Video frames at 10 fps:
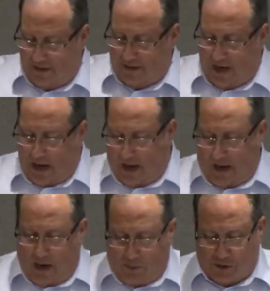and I,
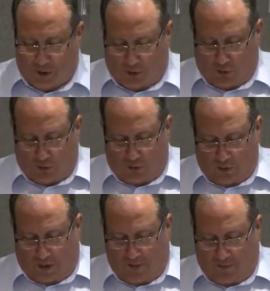and I was
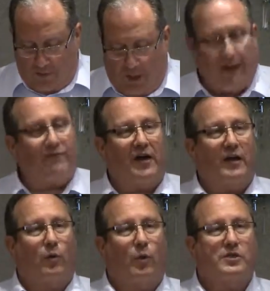giving my
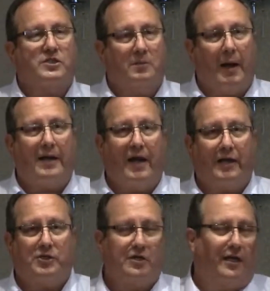final words to my
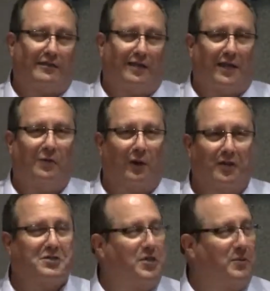nation, not that they would
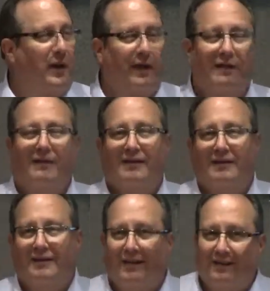listen to me,
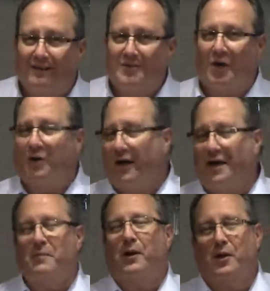so
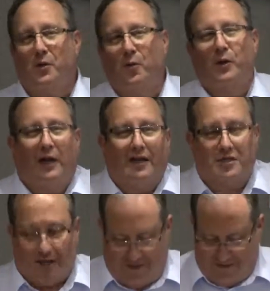anybody who would
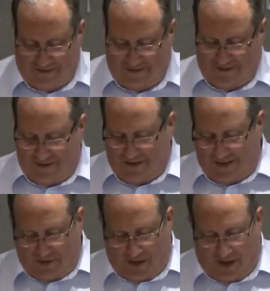listen,
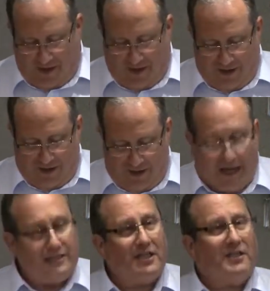okay,
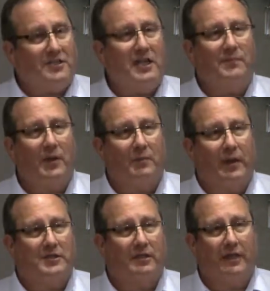I'd say the same thing
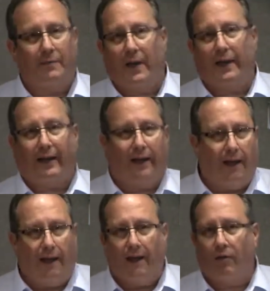basically. I'm not a
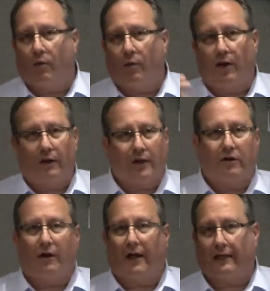king or a
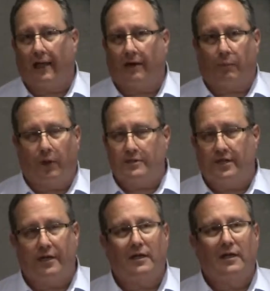leader like that, a
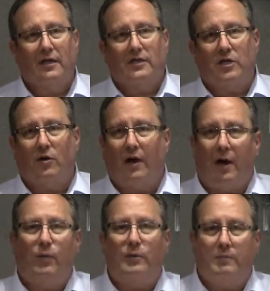president, so
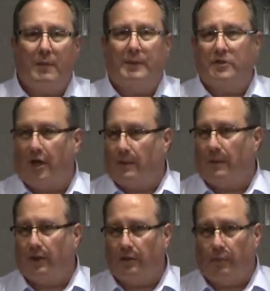I wouldn't maybe talk
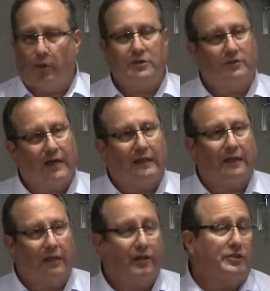about the importance of
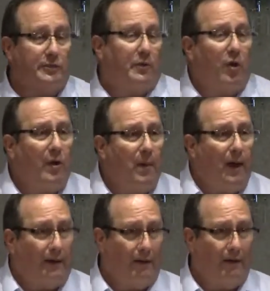godly leadership, although I
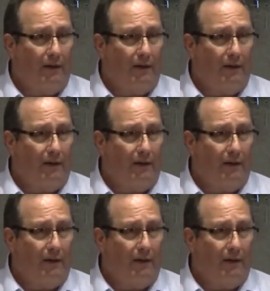might.